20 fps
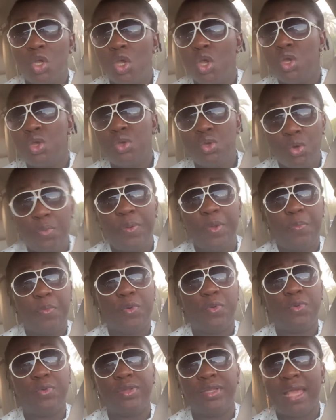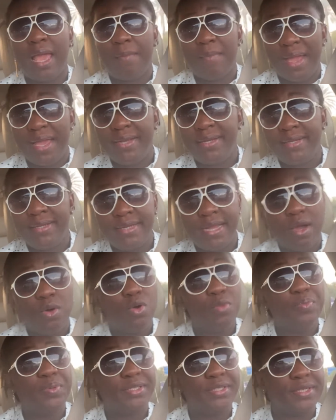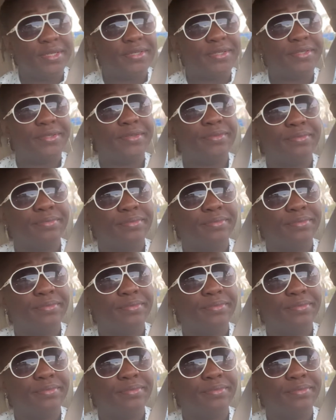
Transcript: You people, they are minding their own business.